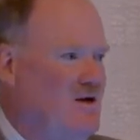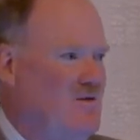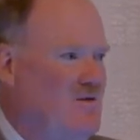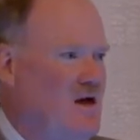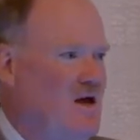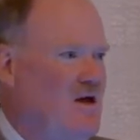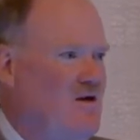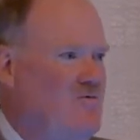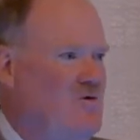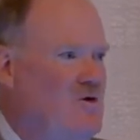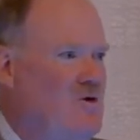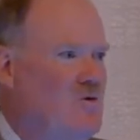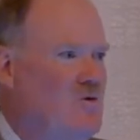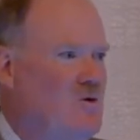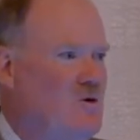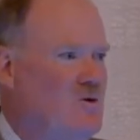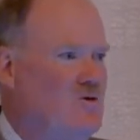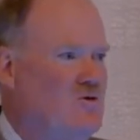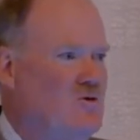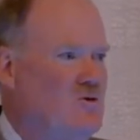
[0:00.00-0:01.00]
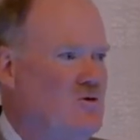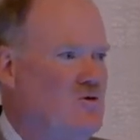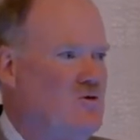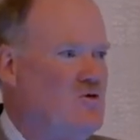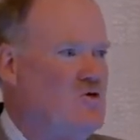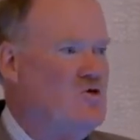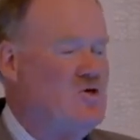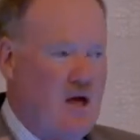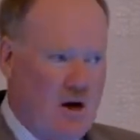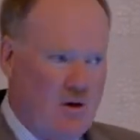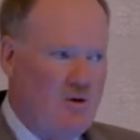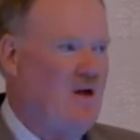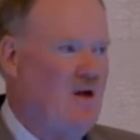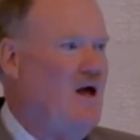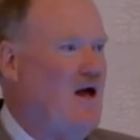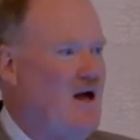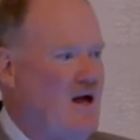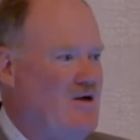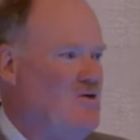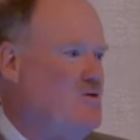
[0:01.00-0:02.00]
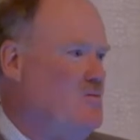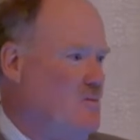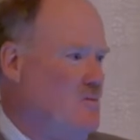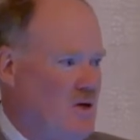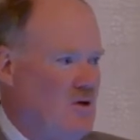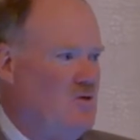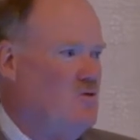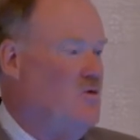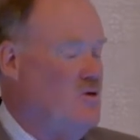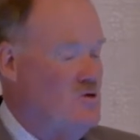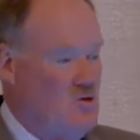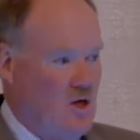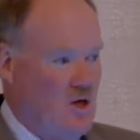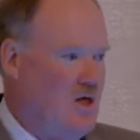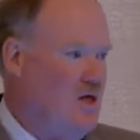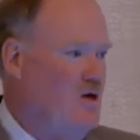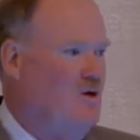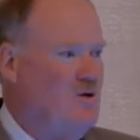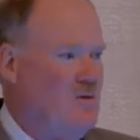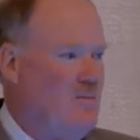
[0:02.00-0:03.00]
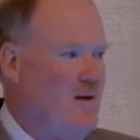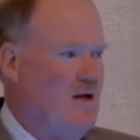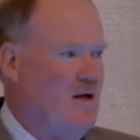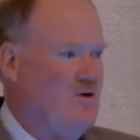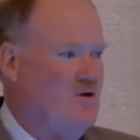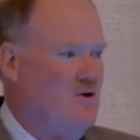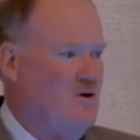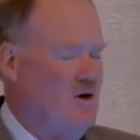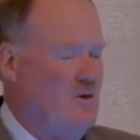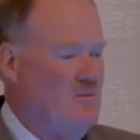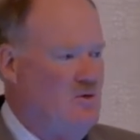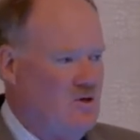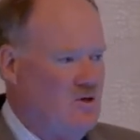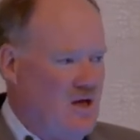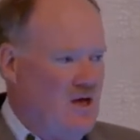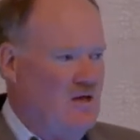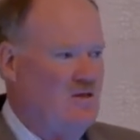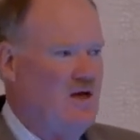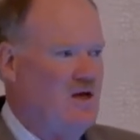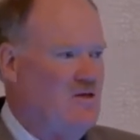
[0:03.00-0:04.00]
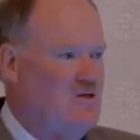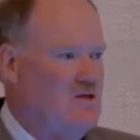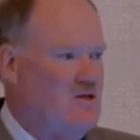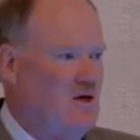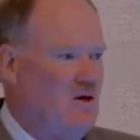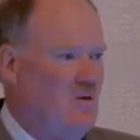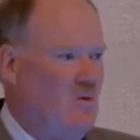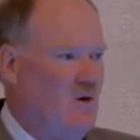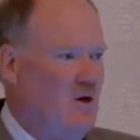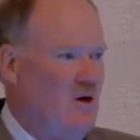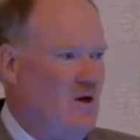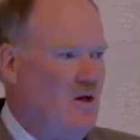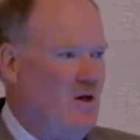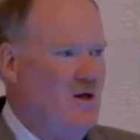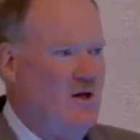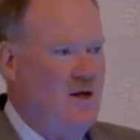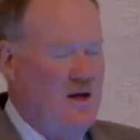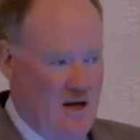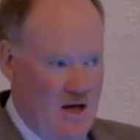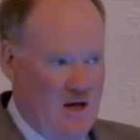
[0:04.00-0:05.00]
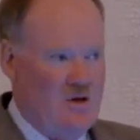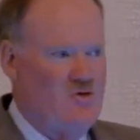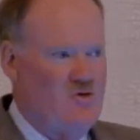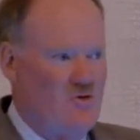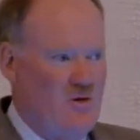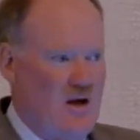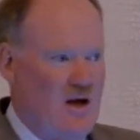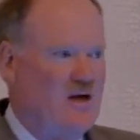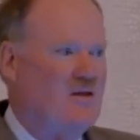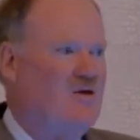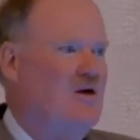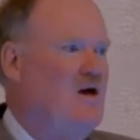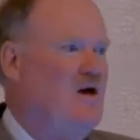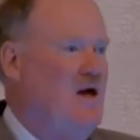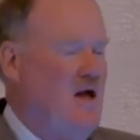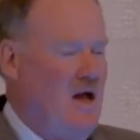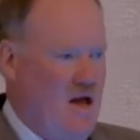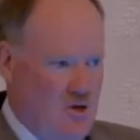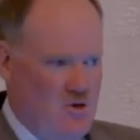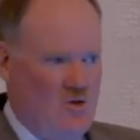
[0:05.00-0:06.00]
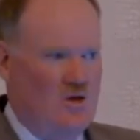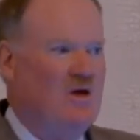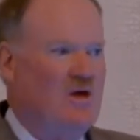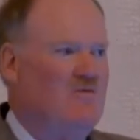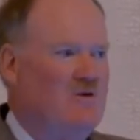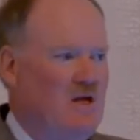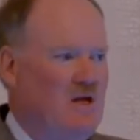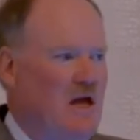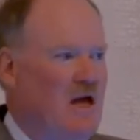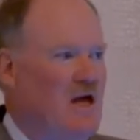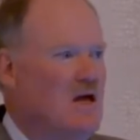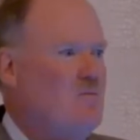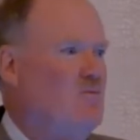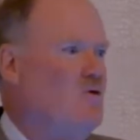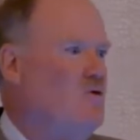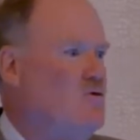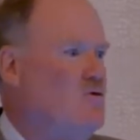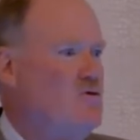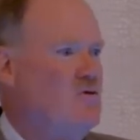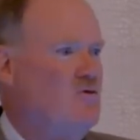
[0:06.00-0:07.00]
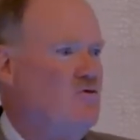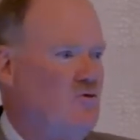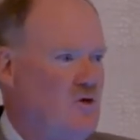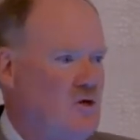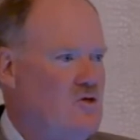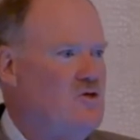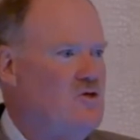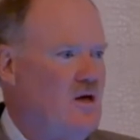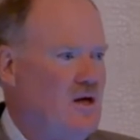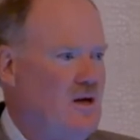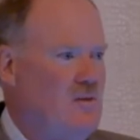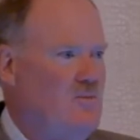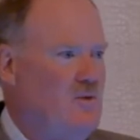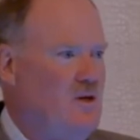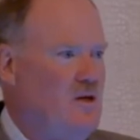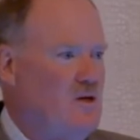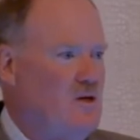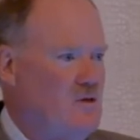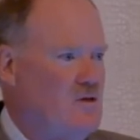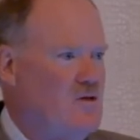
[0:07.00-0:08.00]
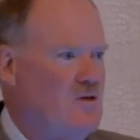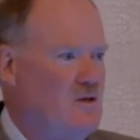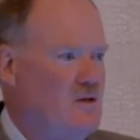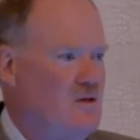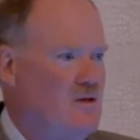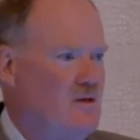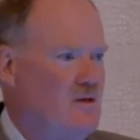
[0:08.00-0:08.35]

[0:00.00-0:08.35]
that if you were to sterilize, in other words, you kill the bacterium, you take that cell wall extract and you give it to animals, treats diabetes,